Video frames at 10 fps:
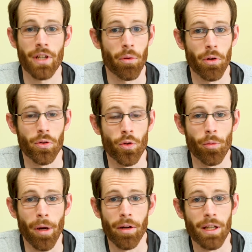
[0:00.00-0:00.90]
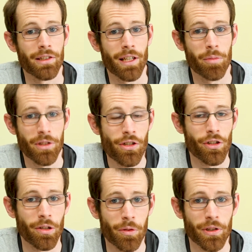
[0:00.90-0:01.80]
thing I want to talk about is a
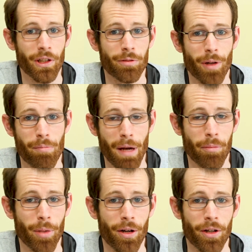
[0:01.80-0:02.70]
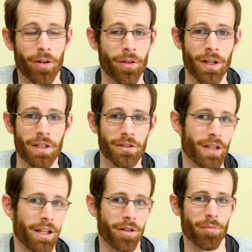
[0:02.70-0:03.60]
petition that was started by Matt Parker on his
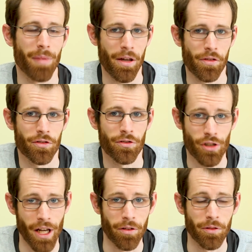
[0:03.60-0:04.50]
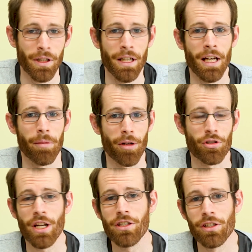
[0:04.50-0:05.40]
Stand Up Maths channel about
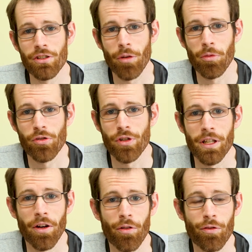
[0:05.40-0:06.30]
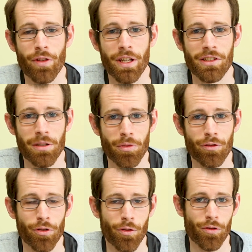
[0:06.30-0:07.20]
changing the geometry of the symbol
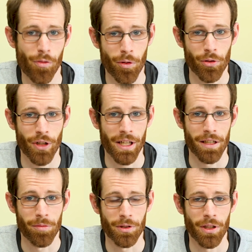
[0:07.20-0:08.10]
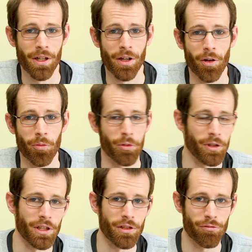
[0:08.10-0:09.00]
for football stadiums on
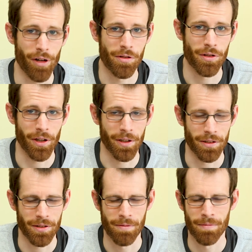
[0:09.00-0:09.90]
British road signs.